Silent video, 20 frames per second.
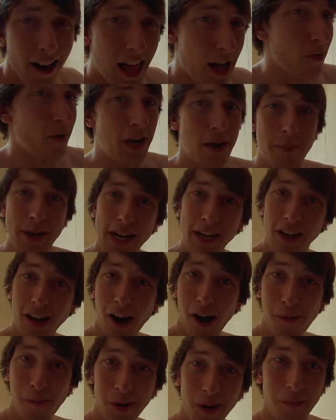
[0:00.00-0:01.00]
That wouldn't have been a
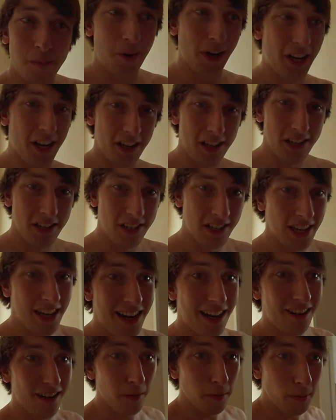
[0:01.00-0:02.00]
good omen because
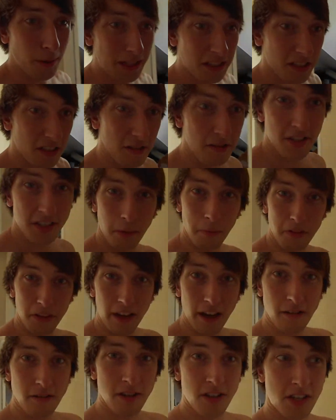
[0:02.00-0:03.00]
now I'm about to do
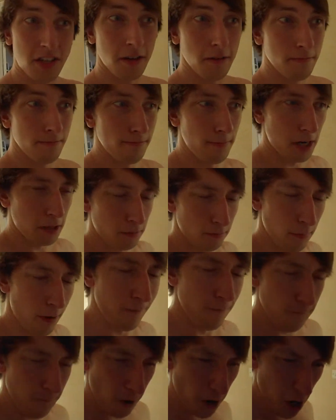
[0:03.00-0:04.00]
something else to make
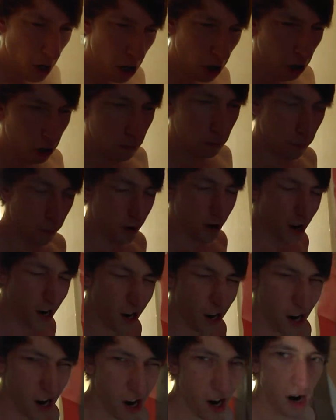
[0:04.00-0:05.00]
me feel
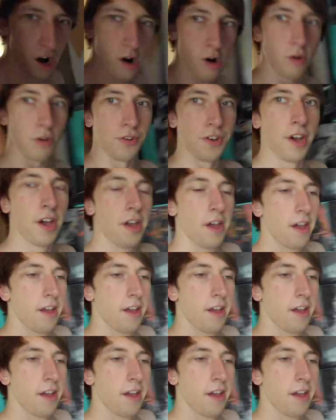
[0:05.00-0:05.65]
proud.